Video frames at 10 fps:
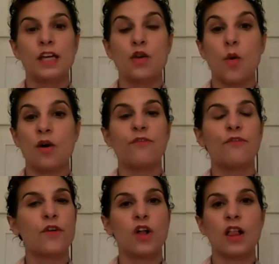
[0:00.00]
a
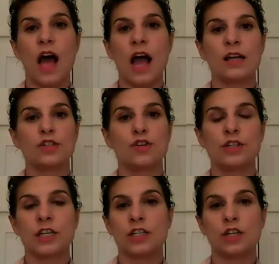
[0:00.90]
full-on
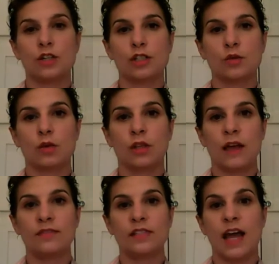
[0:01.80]
traditional school
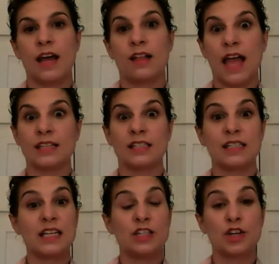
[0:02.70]
lifestyle as
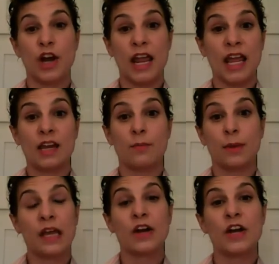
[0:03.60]
a teacher and
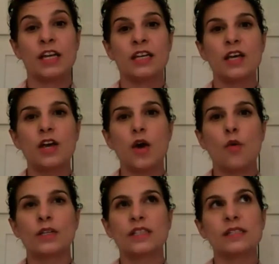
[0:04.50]
a parent?
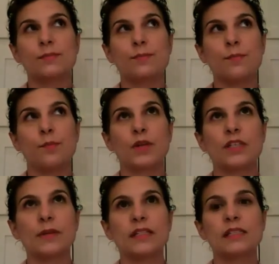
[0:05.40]
What's
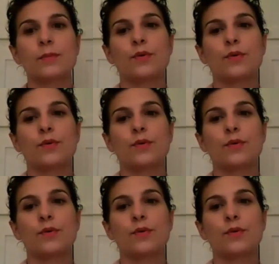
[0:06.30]
been